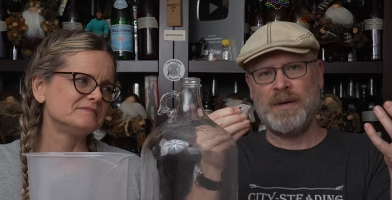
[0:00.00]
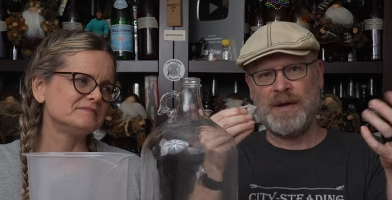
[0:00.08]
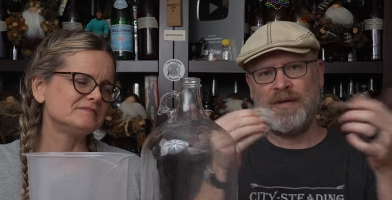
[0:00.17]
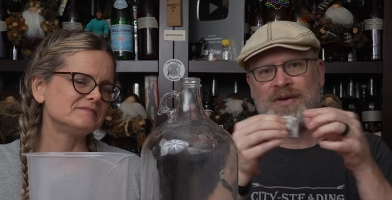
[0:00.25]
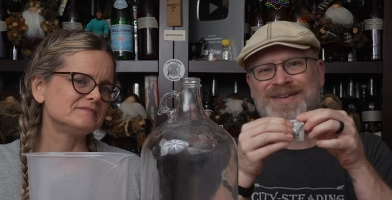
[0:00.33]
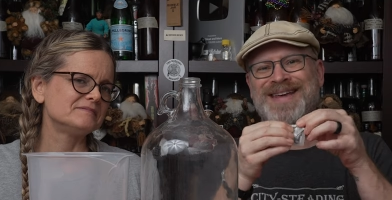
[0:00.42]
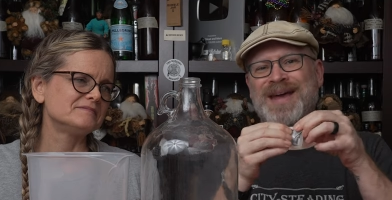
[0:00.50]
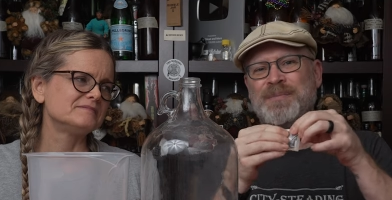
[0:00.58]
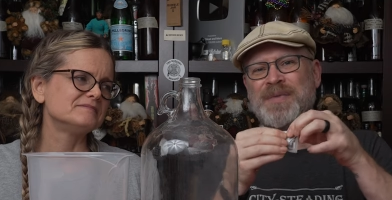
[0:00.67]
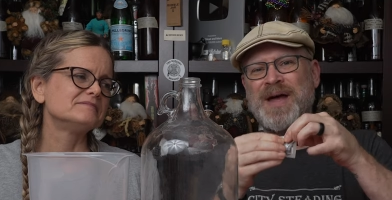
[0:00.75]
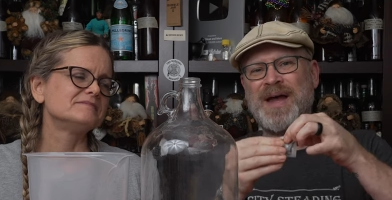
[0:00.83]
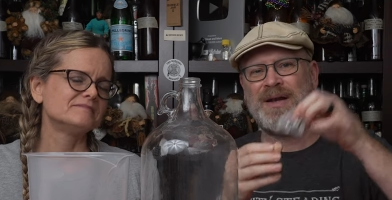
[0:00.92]
Speaker 1: and then you
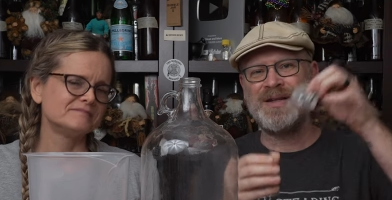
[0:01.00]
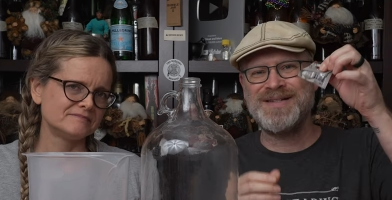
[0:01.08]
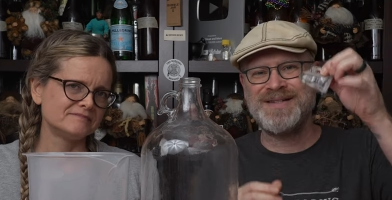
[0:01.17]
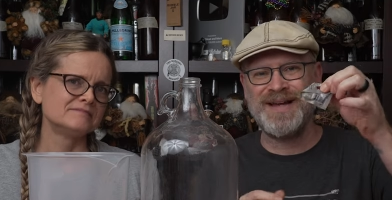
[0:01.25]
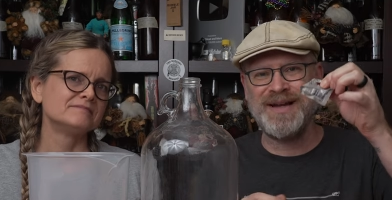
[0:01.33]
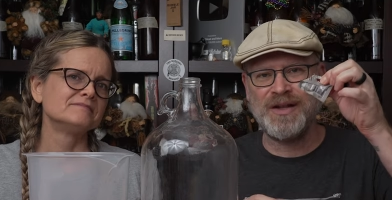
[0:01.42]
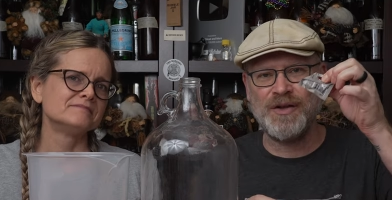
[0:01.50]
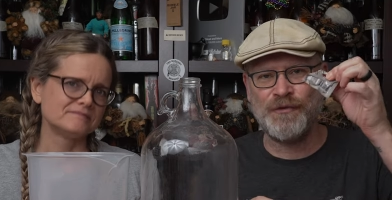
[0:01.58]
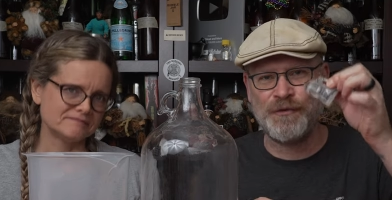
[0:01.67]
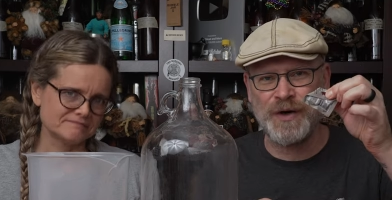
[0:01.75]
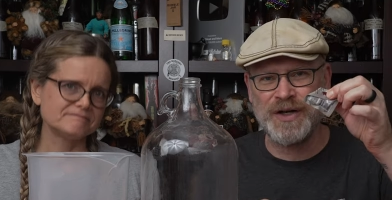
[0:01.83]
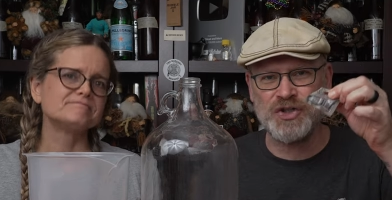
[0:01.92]
tape that, stick it in the
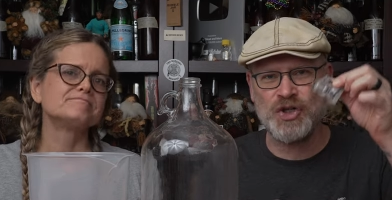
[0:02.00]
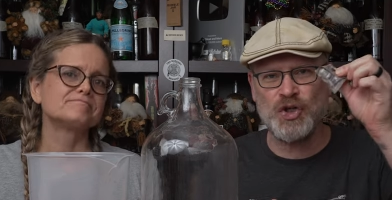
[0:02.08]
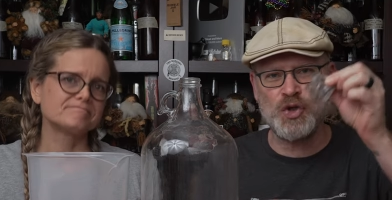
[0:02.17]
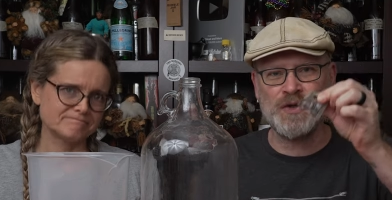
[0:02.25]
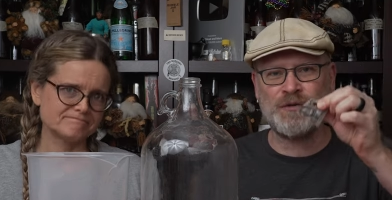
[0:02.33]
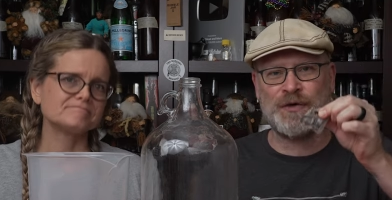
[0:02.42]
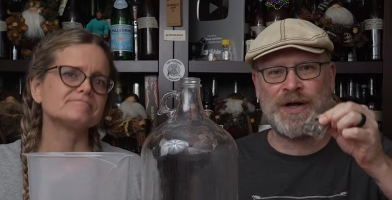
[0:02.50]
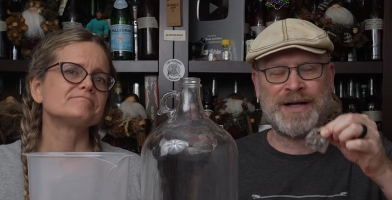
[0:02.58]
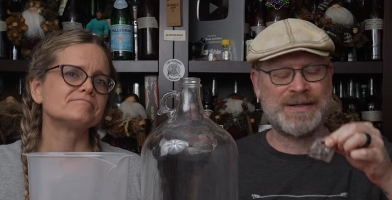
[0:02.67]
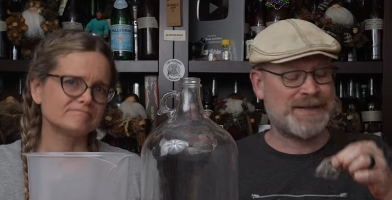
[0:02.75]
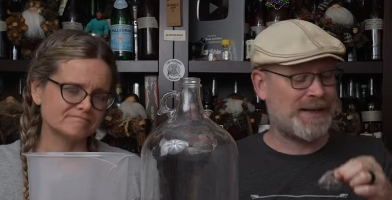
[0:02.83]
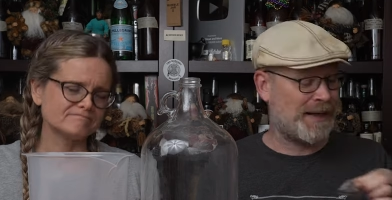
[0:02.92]
fridge, use it for
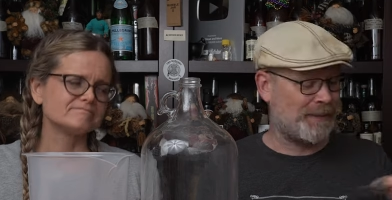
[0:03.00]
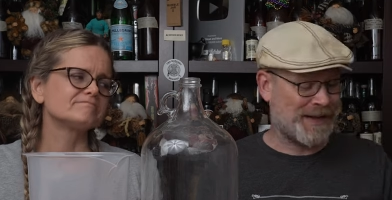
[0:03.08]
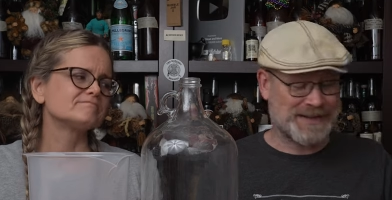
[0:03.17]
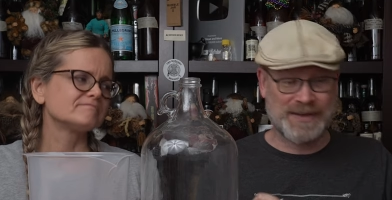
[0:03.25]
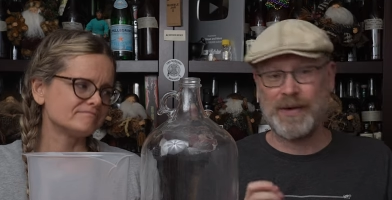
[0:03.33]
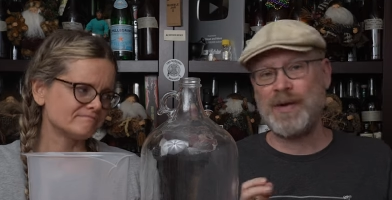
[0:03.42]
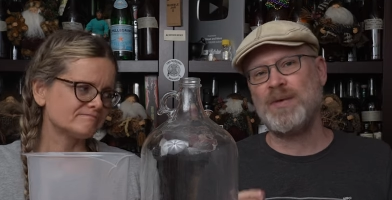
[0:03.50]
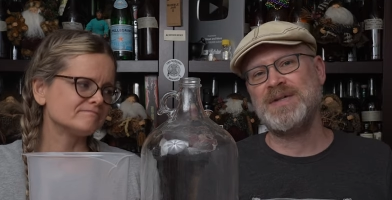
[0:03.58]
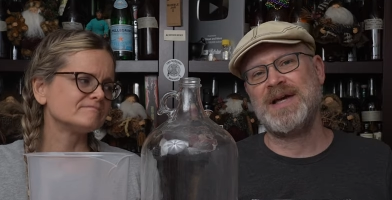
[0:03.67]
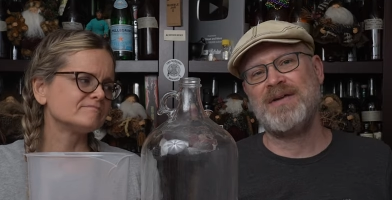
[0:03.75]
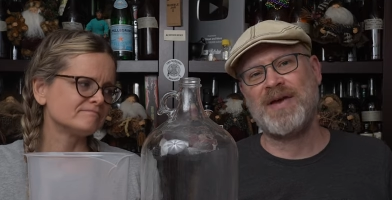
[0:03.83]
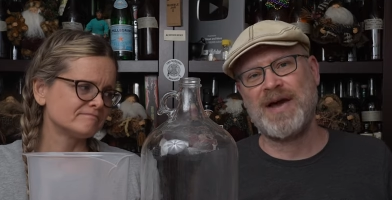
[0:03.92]
next time. That's how I
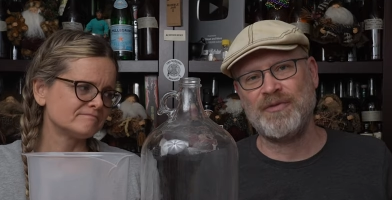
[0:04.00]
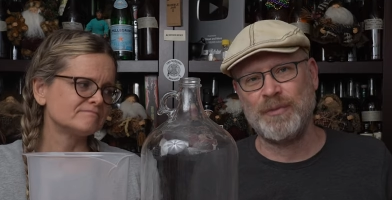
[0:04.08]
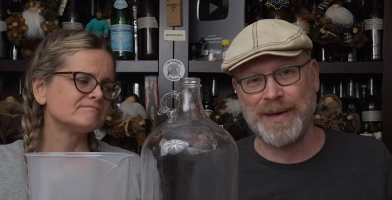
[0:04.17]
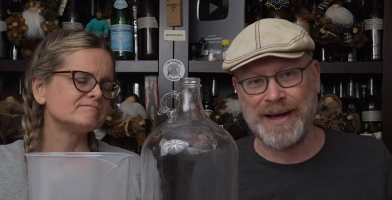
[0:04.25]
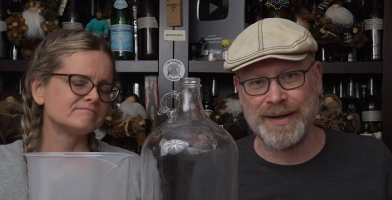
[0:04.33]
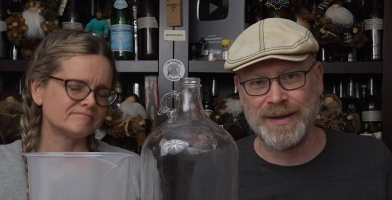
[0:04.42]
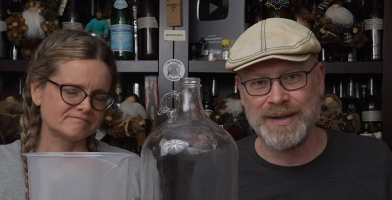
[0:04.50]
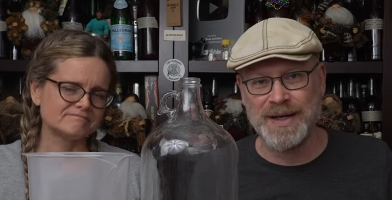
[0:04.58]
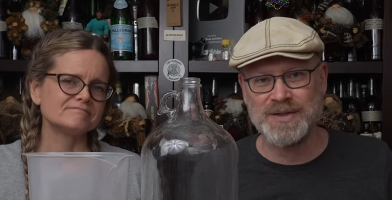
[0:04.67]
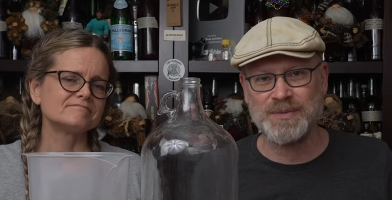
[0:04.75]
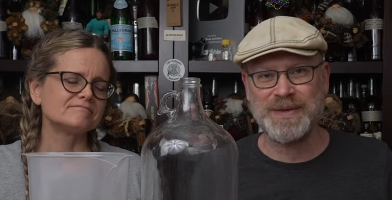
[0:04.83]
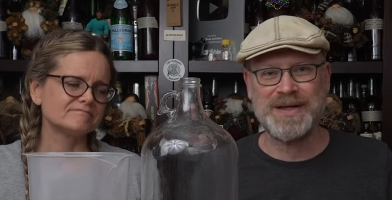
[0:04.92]
always have half a packet of
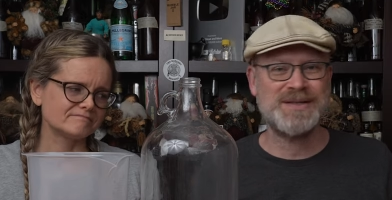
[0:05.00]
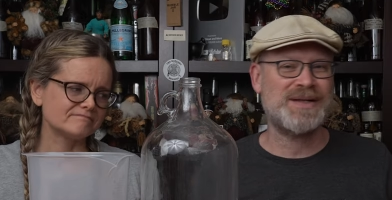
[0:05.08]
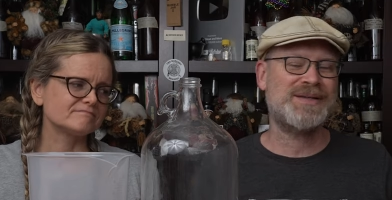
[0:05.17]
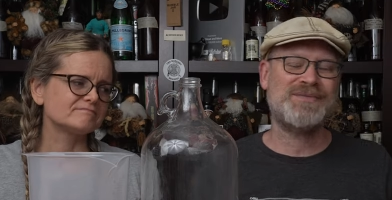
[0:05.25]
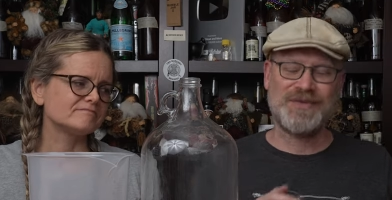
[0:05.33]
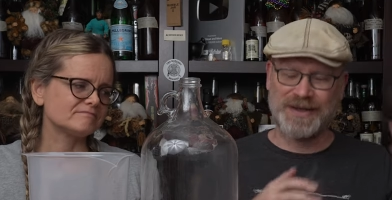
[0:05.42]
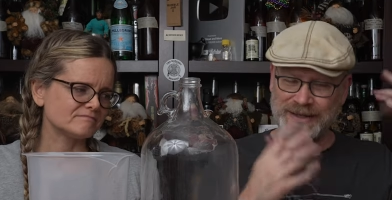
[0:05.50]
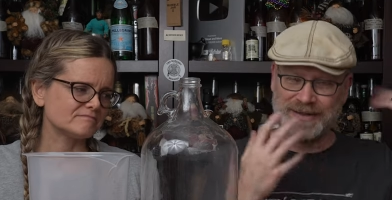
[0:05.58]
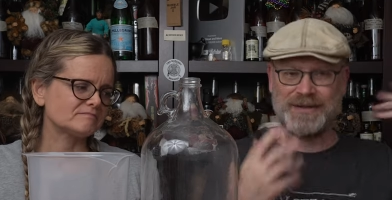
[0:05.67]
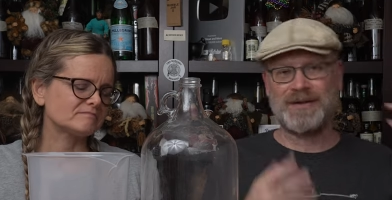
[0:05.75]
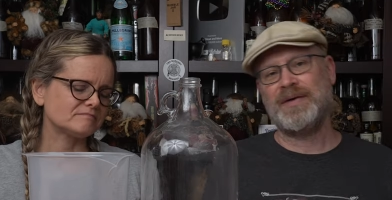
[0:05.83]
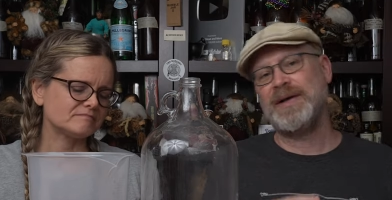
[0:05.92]
yeast because I
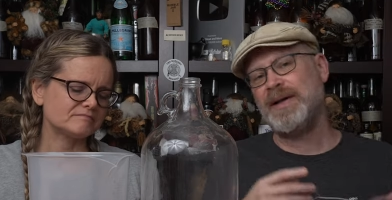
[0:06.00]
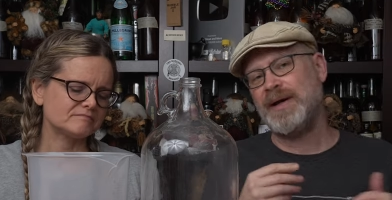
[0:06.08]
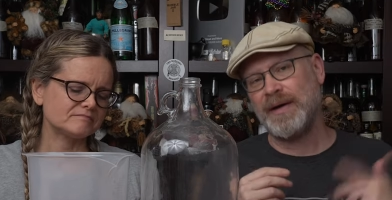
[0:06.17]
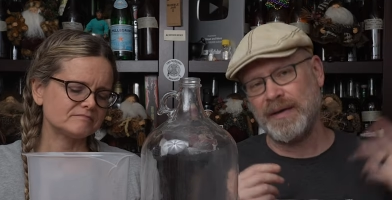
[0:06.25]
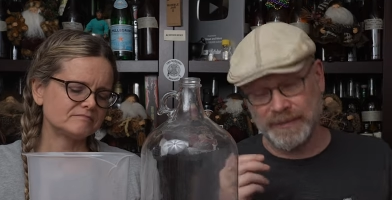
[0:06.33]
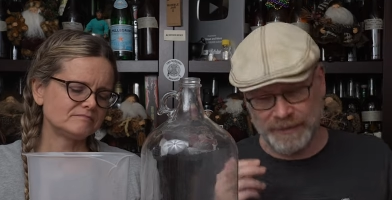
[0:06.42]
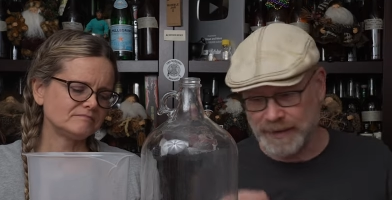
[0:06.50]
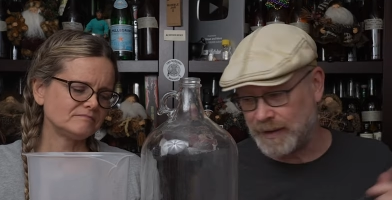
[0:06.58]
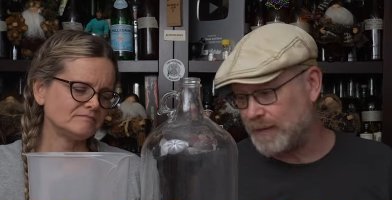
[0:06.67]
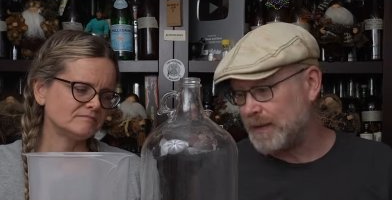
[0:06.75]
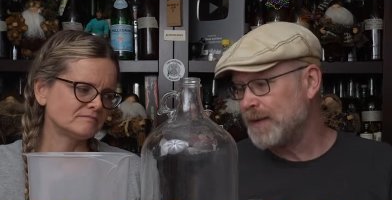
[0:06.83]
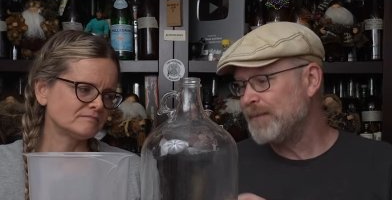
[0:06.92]
forget that they're in there, you know.